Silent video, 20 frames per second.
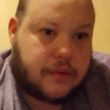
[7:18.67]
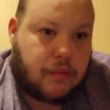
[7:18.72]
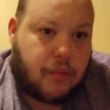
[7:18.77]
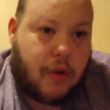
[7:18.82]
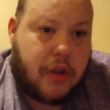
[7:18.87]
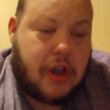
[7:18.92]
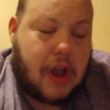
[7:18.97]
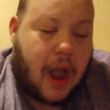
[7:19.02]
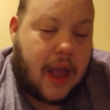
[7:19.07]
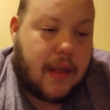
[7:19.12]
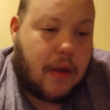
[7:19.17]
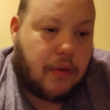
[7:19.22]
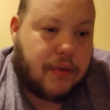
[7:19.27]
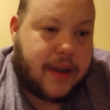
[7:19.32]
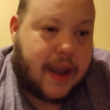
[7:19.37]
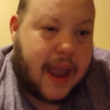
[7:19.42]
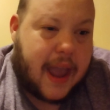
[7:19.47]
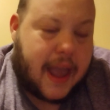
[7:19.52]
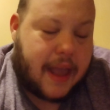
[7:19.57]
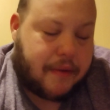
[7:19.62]
which I
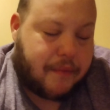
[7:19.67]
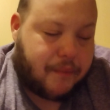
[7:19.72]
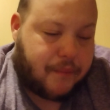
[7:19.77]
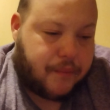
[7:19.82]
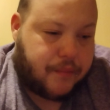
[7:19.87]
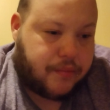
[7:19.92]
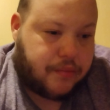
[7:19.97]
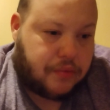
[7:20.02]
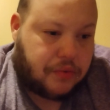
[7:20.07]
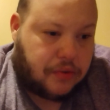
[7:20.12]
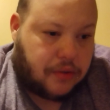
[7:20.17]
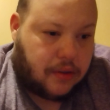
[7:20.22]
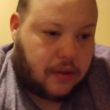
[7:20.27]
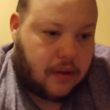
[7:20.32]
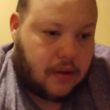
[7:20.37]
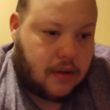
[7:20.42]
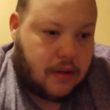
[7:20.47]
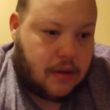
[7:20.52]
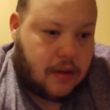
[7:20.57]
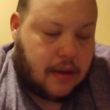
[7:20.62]
don't get.
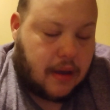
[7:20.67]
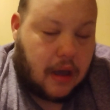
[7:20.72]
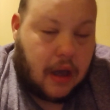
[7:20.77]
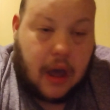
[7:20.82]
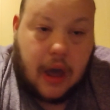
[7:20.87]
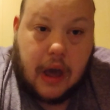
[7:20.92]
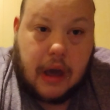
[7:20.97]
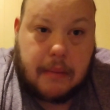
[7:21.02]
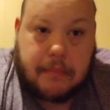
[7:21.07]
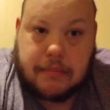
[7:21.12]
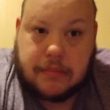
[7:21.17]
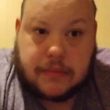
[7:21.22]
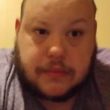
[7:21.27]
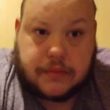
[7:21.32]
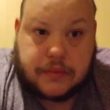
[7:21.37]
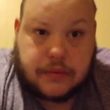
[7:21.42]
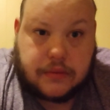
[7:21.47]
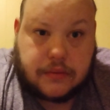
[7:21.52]
Um,